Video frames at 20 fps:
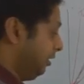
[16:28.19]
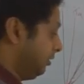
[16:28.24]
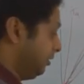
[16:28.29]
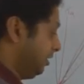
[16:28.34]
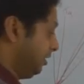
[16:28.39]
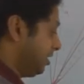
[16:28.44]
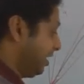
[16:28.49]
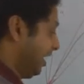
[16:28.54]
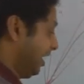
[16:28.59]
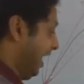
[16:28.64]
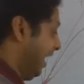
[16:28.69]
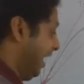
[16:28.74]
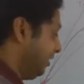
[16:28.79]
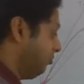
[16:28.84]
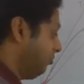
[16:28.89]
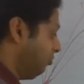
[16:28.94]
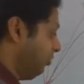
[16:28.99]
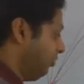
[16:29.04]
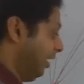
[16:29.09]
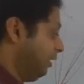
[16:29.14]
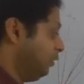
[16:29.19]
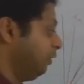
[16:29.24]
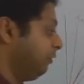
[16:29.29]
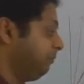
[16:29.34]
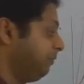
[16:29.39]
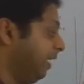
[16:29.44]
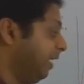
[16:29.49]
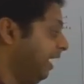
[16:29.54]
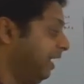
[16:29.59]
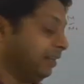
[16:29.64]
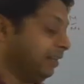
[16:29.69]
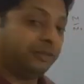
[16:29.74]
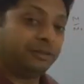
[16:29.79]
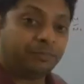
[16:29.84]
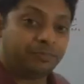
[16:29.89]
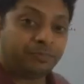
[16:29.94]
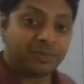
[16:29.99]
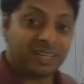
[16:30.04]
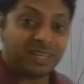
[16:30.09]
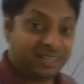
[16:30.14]
this n, value of n,
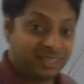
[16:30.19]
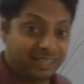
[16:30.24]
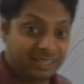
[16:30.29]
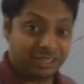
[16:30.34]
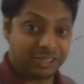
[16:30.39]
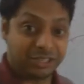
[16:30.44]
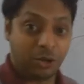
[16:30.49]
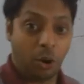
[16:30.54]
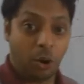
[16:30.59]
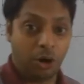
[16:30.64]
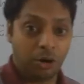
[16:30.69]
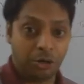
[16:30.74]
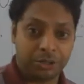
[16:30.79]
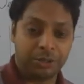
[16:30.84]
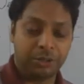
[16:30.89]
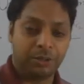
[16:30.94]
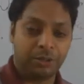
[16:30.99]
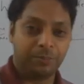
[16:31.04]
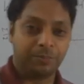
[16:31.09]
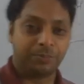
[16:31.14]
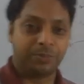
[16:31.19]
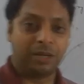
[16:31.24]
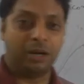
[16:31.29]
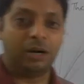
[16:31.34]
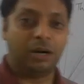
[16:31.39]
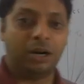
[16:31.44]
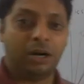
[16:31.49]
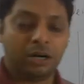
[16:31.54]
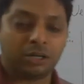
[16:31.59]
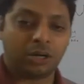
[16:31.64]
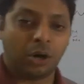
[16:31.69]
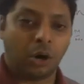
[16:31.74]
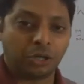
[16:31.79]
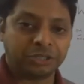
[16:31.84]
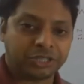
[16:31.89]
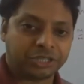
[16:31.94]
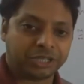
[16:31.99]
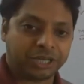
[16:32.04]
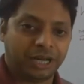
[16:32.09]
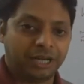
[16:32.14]
is not
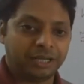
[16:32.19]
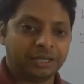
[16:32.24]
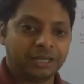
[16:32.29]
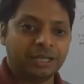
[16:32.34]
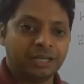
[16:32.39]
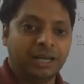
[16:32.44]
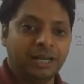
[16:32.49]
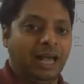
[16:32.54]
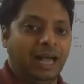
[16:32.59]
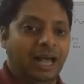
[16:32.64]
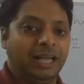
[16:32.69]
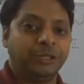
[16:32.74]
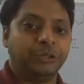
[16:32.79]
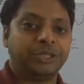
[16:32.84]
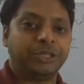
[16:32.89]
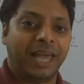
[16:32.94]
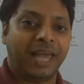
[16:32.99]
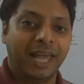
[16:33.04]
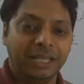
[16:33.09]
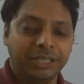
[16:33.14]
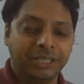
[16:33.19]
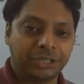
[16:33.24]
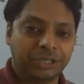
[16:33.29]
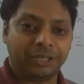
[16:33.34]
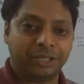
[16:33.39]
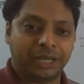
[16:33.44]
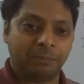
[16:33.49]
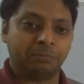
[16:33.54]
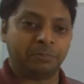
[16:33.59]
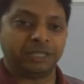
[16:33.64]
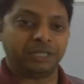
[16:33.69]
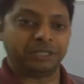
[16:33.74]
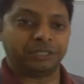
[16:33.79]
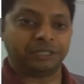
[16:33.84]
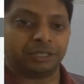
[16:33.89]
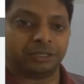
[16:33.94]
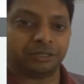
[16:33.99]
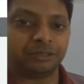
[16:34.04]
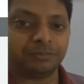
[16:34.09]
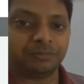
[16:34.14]
constant as you change temperature,
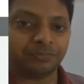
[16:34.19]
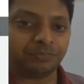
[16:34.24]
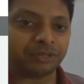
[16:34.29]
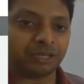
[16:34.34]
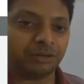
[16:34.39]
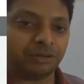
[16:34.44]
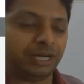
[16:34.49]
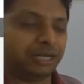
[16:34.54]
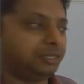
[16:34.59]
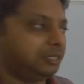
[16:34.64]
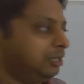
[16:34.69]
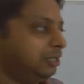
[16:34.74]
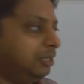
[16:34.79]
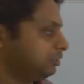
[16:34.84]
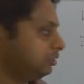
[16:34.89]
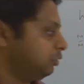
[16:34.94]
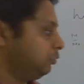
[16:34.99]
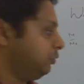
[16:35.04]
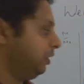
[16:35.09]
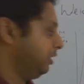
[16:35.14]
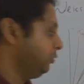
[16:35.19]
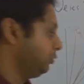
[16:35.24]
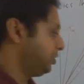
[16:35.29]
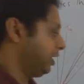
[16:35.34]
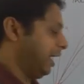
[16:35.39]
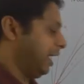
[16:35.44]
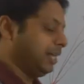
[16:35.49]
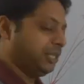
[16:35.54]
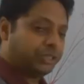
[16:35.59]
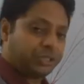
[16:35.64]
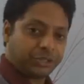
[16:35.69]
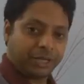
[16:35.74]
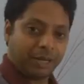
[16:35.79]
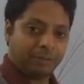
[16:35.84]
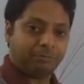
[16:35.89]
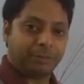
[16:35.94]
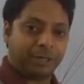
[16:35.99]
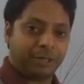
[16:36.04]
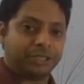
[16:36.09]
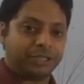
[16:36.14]
right? So when you change
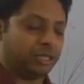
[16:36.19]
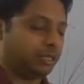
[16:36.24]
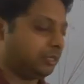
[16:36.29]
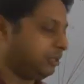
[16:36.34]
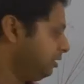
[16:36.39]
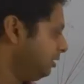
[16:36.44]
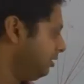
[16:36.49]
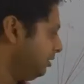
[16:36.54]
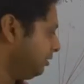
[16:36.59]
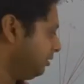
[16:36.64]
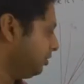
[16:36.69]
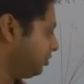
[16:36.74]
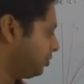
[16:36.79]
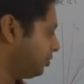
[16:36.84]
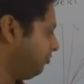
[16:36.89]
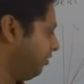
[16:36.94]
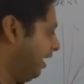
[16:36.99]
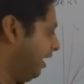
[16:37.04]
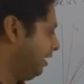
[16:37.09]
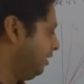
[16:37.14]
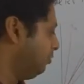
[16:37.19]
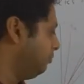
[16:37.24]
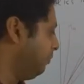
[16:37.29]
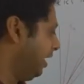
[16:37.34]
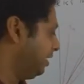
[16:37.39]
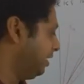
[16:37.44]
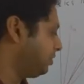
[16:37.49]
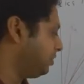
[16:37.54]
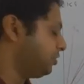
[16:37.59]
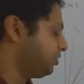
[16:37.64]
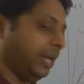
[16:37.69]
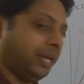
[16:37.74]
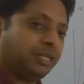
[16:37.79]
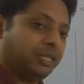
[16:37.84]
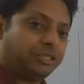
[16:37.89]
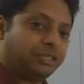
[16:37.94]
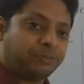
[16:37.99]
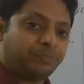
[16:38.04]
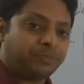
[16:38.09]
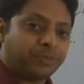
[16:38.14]
temperature, this value might
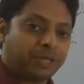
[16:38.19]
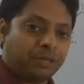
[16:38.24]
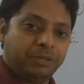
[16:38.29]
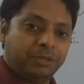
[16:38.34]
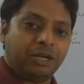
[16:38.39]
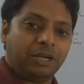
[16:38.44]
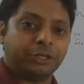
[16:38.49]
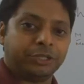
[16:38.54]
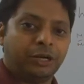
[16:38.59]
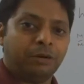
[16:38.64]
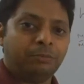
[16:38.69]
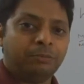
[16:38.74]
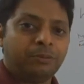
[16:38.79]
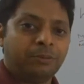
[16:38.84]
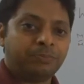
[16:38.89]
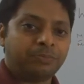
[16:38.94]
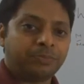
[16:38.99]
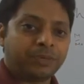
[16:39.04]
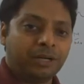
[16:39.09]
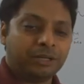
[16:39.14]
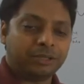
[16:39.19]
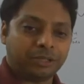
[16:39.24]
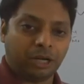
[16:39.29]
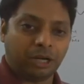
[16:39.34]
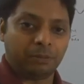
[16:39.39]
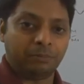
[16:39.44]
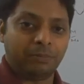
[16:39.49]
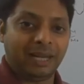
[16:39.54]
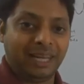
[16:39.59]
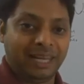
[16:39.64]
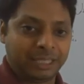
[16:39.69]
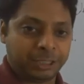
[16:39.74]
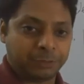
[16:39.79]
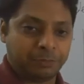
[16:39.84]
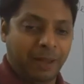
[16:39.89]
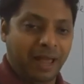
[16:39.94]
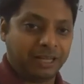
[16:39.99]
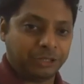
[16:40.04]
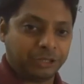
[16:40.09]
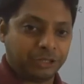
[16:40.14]
change because of thermal
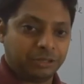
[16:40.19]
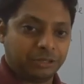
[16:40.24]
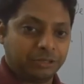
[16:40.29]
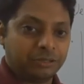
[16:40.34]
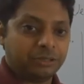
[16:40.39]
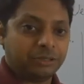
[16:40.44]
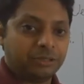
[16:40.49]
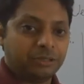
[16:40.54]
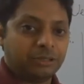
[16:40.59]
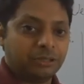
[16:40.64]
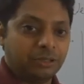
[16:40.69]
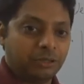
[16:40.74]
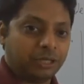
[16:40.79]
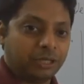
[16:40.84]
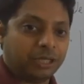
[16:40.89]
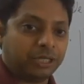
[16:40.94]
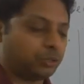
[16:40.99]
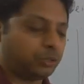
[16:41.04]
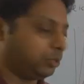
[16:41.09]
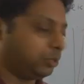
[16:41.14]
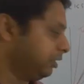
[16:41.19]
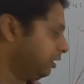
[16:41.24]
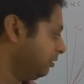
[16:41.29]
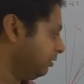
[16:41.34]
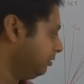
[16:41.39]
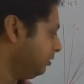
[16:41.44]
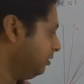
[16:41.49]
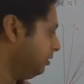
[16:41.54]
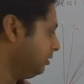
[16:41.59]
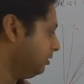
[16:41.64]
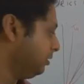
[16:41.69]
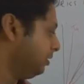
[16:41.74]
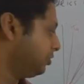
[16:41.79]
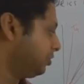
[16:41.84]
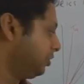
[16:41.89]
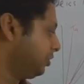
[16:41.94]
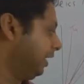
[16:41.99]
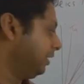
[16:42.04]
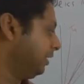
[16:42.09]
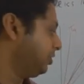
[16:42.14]
expansion. Okay, so then
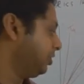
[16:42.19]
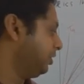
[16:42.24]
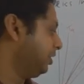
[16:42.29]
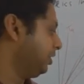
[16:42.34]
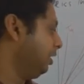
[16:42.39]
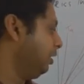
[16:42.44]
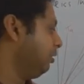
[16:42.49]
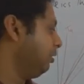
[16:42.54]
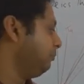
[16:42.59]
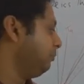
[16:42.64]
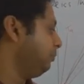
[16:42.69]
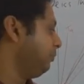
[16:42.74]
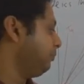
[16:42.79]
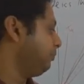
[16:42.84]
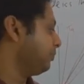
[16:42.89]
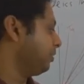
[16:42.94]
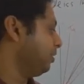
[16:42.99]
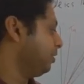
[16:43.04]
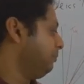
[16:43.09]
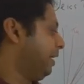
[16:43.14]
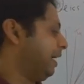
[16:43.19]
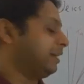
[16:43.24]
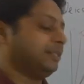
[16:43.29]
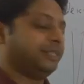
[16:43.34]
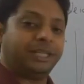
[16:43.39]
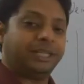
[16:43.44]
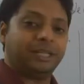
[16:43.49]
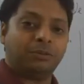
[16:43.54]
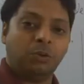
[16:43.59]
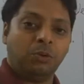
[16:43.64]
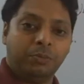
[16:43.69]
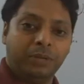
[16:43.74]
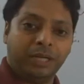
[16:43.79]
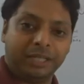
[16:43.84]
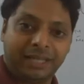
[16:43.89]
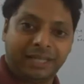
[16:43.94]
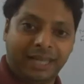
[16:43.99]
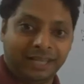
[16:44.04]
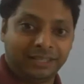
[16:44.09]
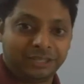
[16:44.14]
this density of magnetic
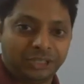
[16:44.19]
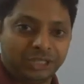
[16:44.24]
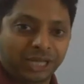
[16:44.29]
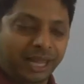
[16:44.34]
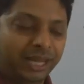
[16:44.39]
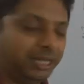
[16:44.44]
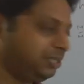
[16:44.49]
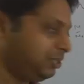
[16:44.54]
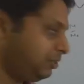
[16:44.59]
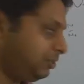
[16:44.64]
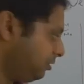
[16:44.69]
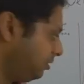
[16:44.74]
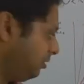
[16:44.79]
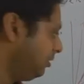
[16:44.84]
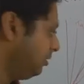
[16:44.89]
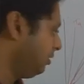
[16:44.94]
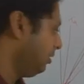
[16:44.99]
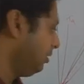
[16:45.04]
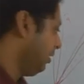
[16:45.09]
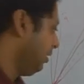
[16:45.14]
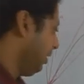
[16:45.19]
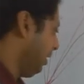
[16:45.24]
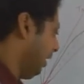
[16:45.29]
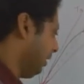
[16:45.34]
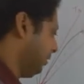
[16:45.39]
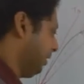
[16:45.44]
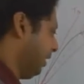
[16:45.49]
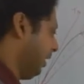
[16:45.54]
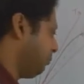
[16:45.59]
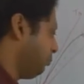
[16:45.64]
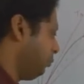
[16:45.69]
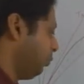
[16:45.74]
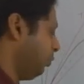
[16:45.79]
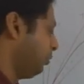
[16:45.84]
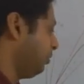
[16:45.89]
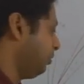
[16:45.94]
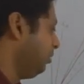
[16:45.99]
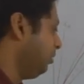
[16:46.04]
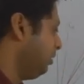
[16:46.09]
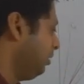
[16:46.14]
moment can change, and
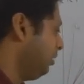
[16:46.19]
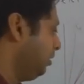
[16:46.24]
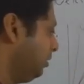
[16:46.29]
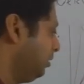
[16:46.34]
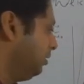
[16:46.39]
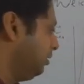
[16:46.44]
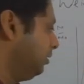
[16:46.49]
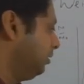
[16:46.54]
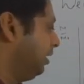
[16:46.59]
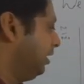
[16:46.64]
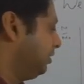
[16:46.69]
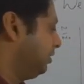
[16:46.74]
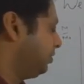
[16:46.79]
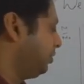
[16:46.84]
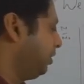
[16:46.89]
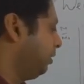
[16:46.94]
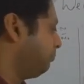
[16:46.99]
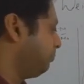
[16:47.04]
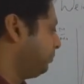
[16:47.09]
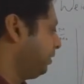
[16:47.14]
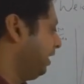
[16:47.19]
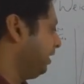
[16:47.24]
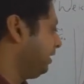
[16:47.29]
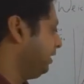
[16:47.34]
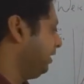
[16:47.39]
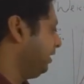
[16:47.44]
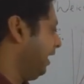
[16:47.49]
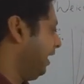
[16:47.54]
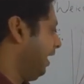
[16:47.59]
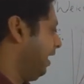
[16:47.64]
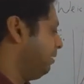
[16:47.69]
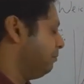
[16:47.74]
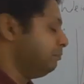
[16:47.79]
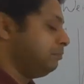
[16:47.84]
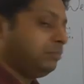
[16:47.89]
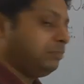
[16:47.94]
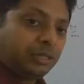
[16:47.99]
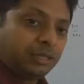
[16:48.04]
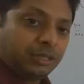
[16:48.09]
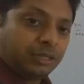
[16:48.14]
therefore instead of taking
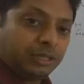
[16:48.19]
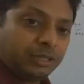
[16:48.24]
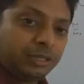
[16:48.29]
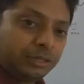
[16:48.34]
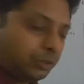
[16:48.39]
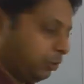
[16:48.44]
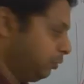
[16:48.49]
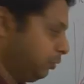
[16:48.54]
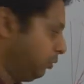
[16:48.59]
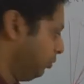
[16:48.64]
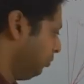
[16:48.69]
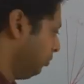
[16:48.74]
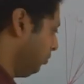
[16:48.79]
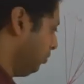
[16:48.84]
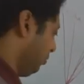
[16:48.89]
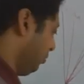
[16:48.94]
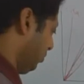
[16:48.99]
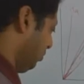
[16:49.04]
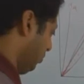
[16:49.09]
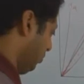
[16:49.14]
m, so